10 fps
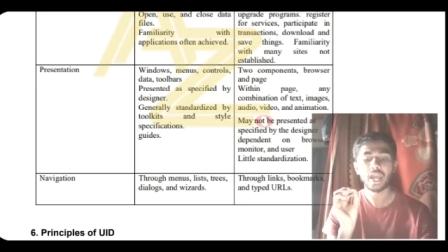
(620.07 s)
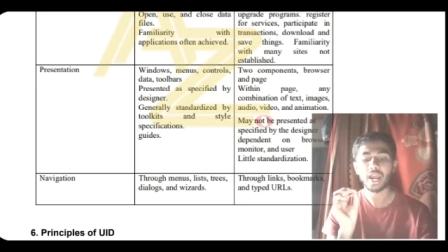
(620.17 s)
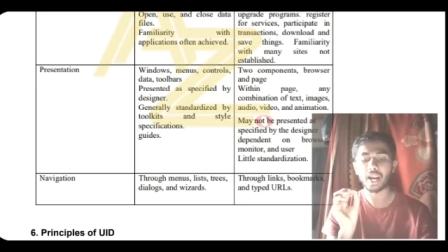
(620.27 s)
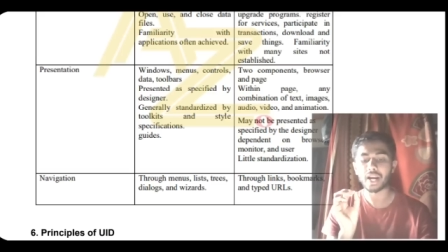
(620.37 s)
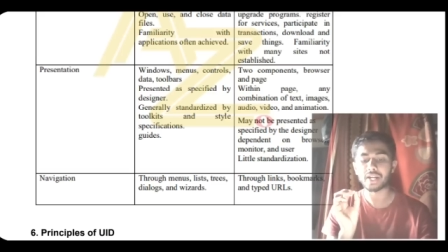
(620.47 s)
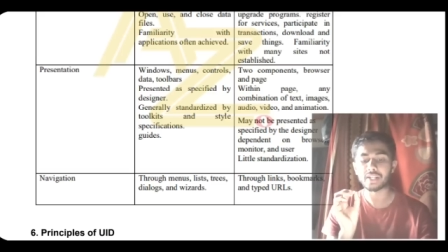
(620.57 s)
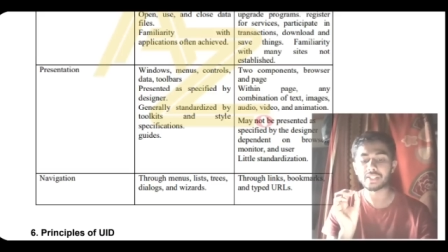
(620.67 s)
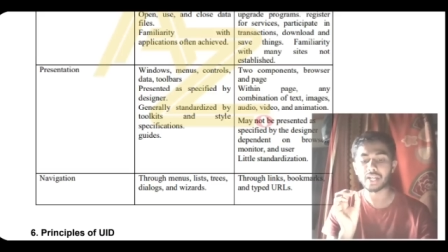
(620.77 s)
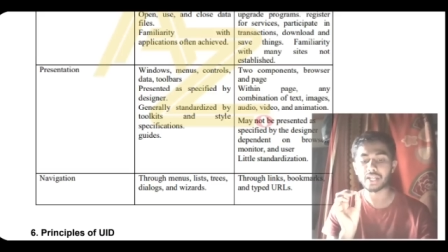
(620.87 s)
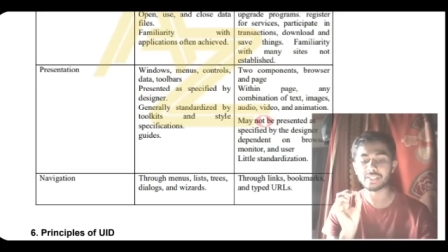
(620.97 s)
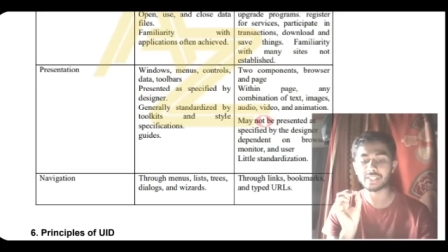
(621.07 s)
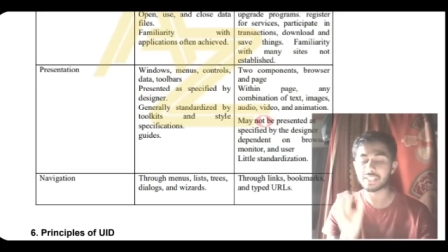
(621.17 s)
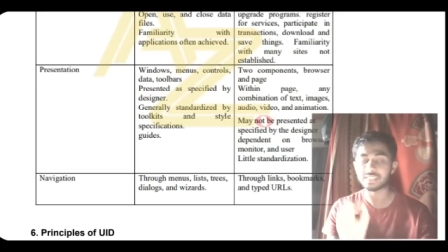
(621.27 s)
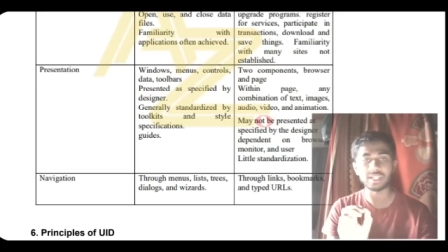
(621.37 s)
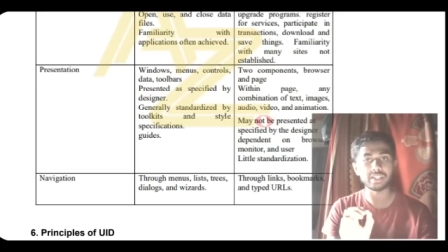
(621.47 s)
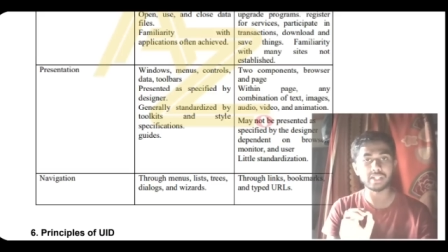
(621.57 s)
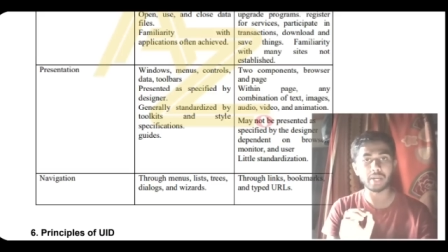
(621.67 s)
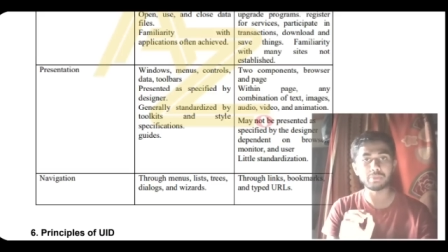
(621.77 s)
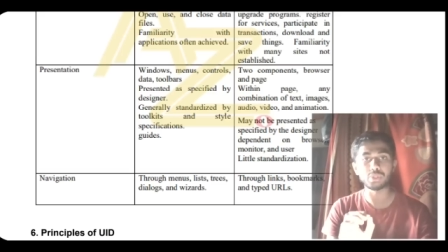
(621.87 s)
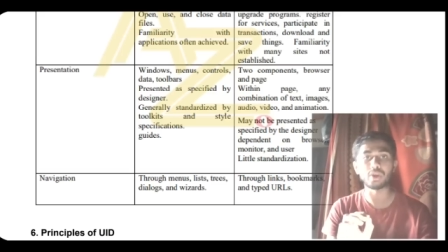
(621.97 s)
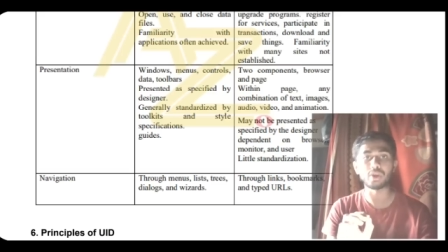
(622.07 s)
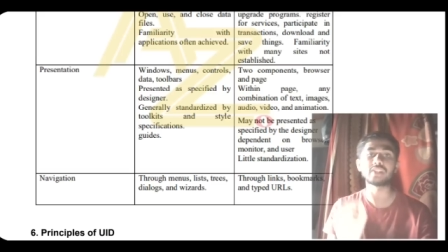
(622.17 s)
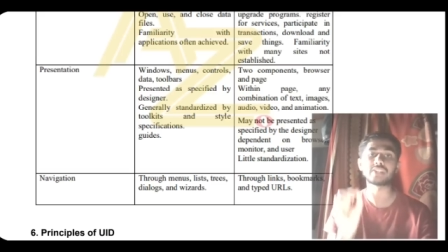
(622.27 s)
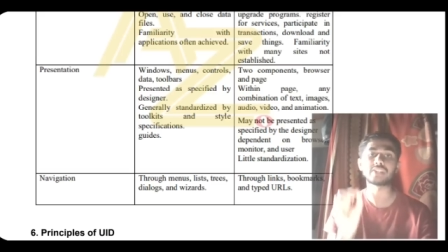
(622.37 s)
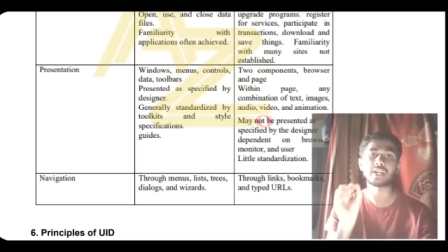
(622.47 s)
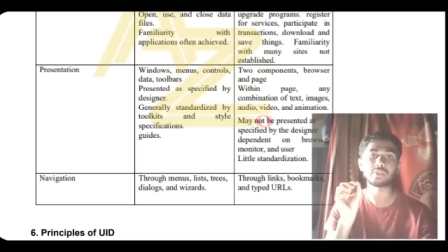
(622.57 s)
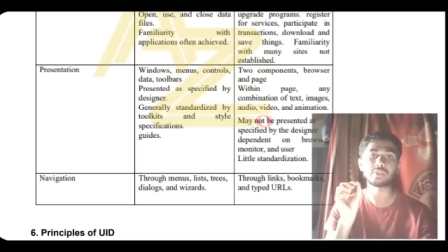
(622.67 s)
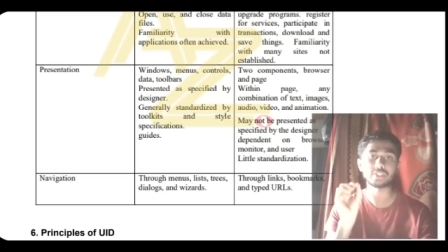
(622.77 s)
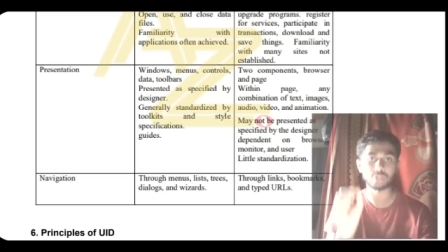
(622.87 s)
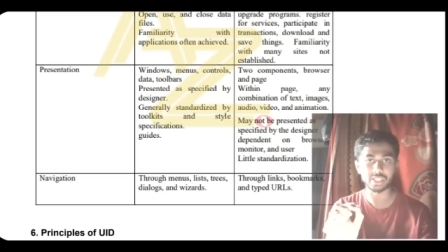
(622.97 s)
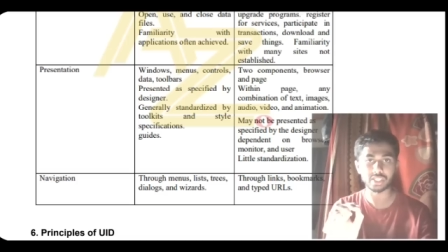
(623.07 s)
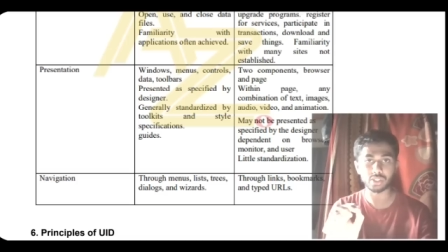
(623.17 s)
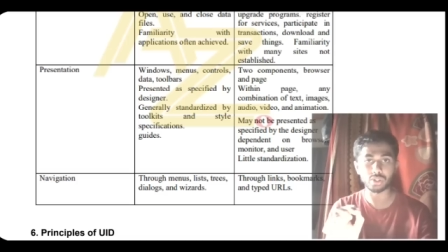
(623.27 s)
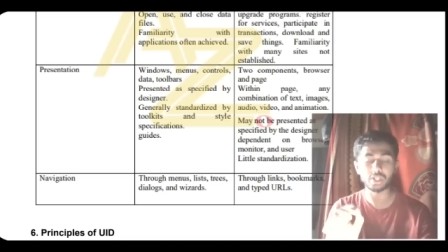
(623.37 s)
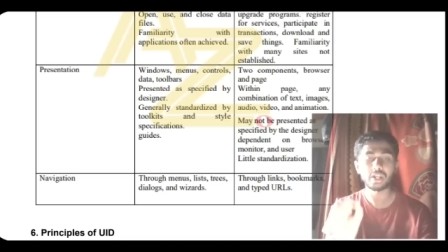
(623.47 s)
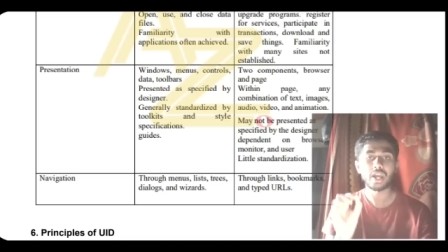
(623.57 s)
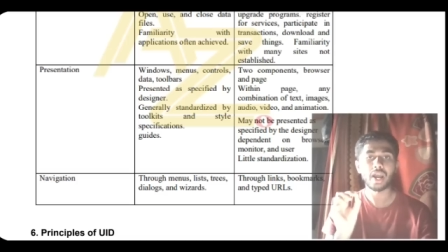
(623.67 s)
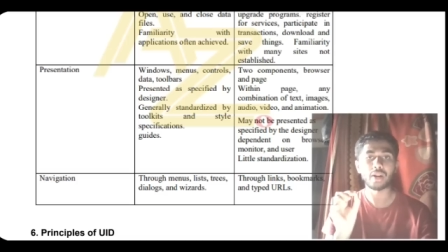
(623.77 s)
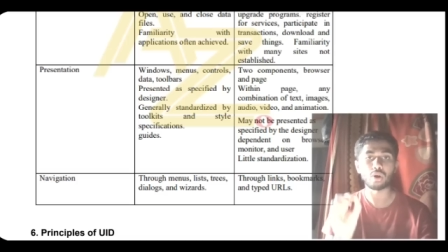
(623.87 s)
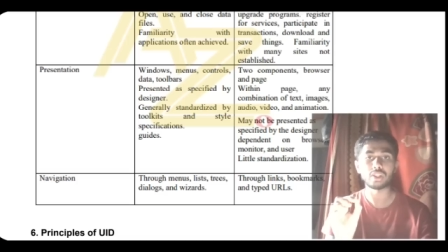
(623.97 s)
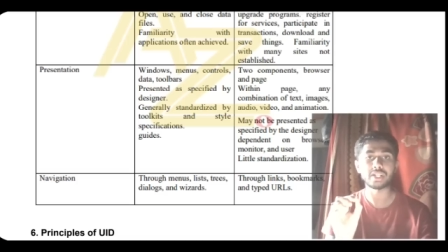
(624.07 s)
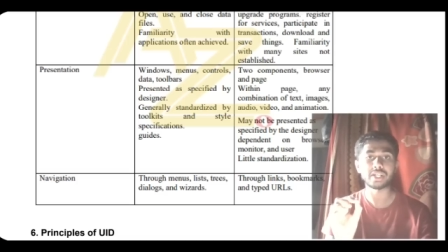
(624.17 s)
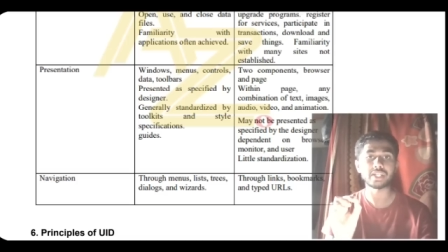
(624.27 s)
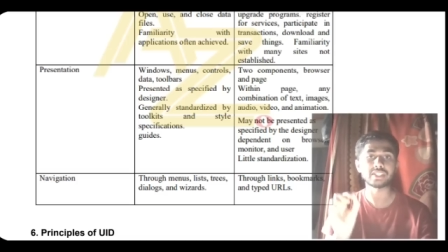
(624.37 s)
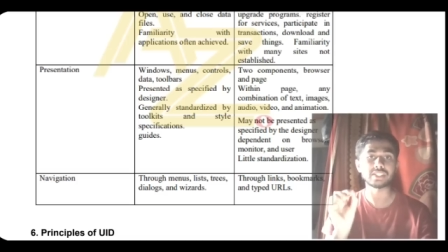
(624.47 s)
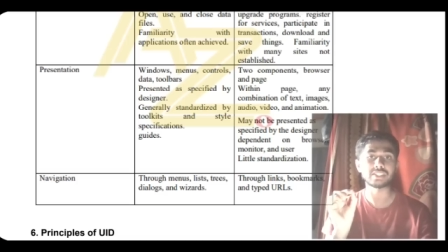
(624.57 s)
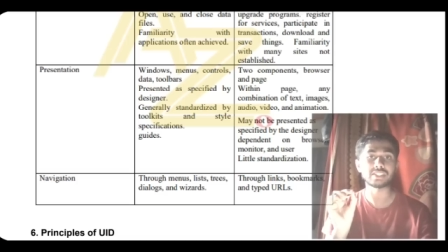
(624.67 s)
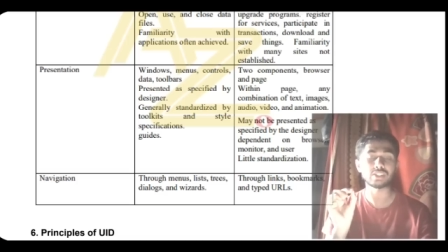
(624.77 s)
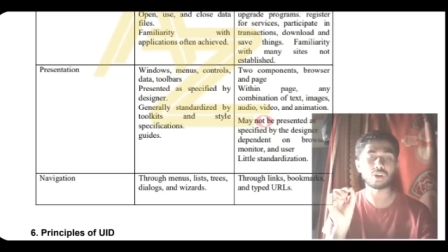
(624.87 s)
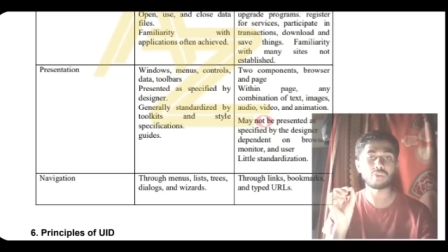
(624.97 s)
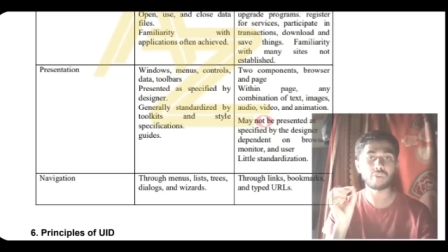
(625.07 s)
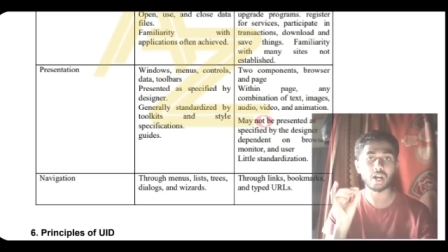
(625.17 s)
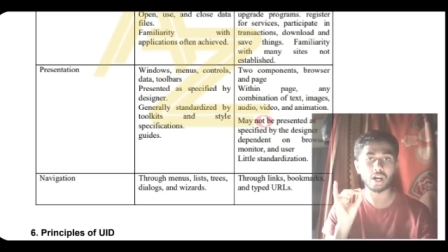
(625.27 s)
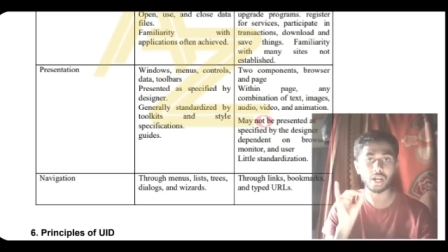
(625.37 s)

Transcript: and it has links and the types urls and it is not secure and all the data is consisting of uh,